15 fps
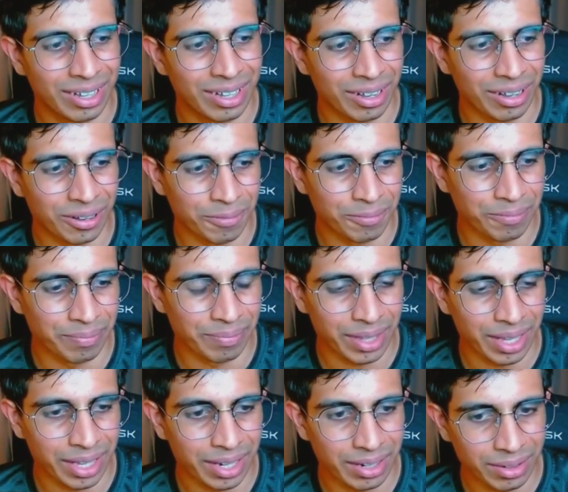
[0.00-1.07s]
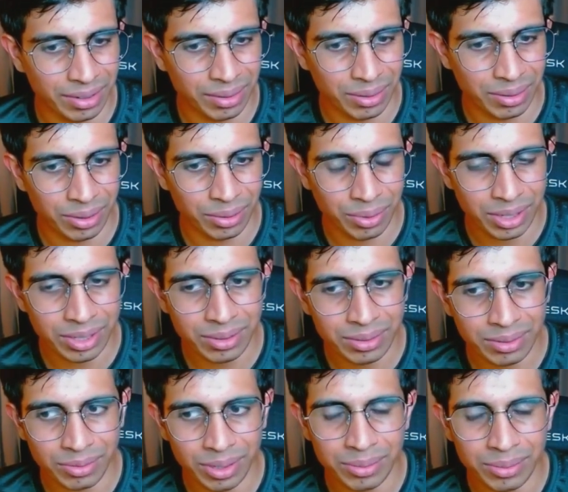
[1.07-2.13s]
Um, and
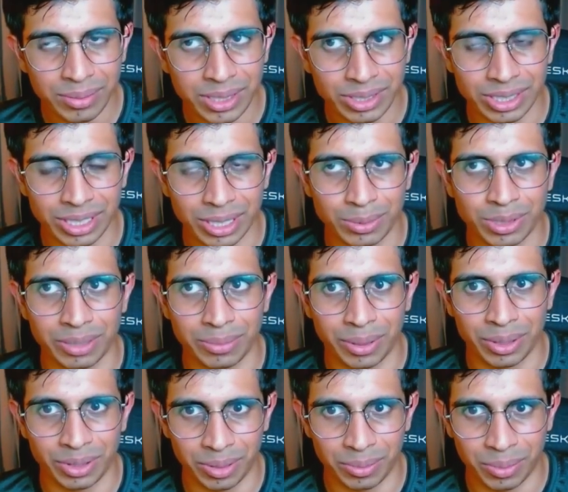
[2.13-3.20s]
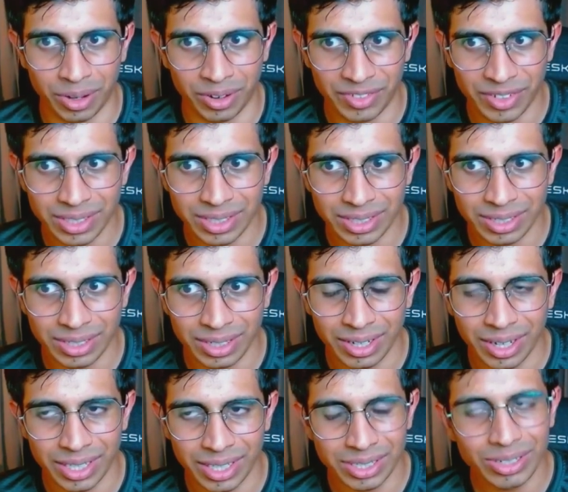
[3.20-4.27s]
one one misconception about nonprofits,
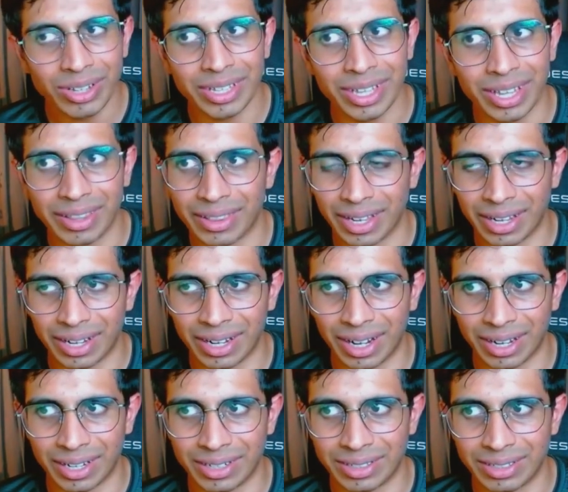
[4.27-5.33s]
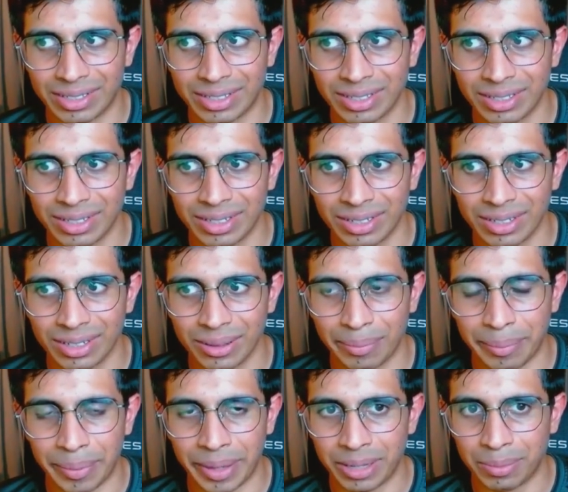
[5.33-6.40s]
it's not that they can't
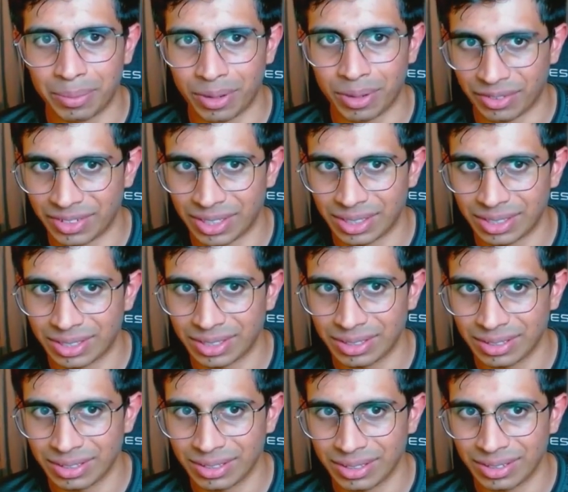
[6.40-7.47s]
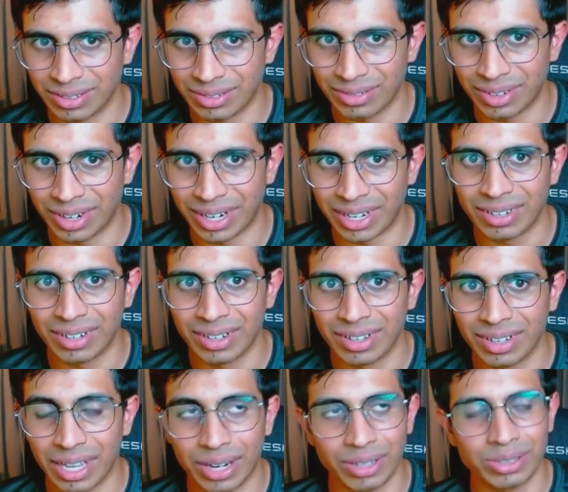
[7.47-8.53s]
make profits. Right.
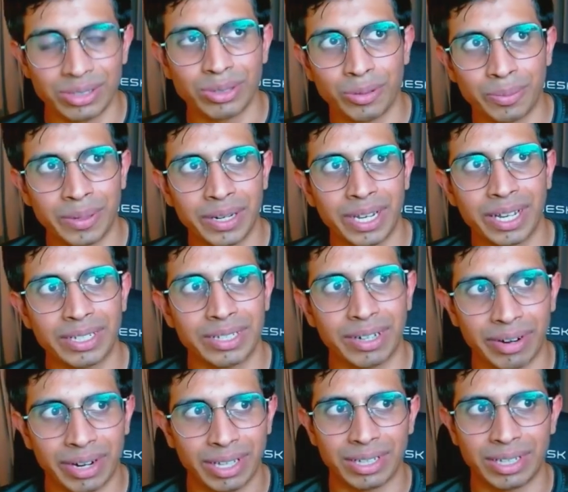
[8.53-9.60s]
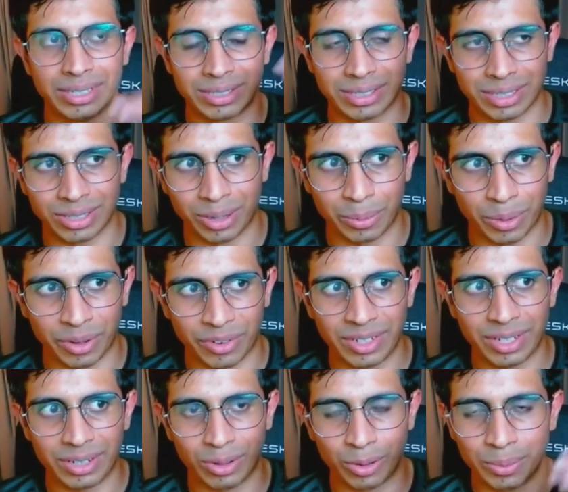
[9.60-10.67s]
And also, OpenAI directly isn't a
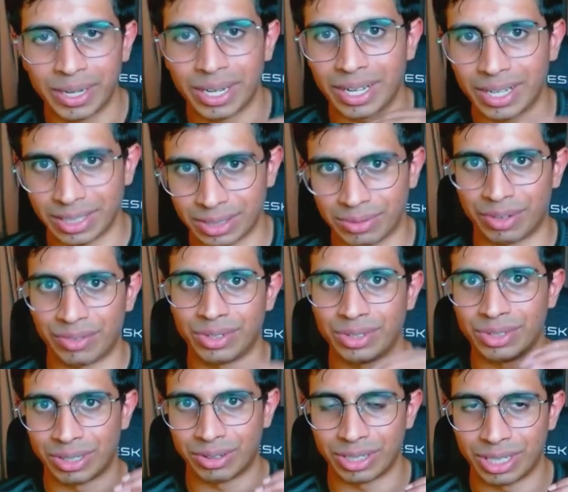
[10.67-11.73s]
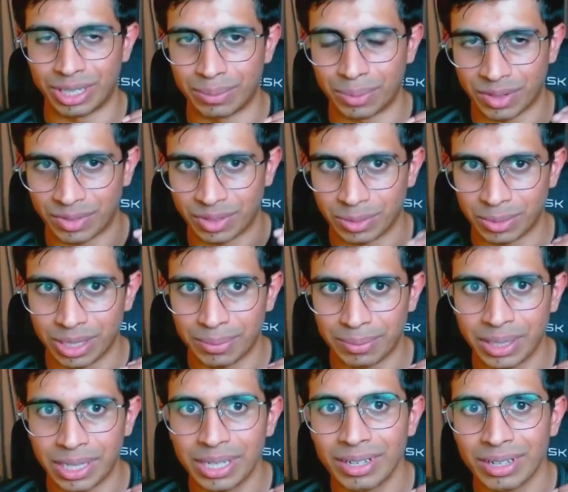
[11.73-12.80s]
nonprofit. OpenAI is a revenue generating profitable
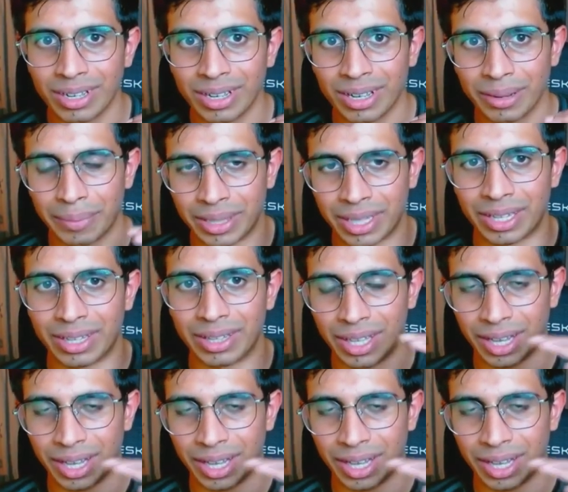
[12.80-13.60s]
company, but then they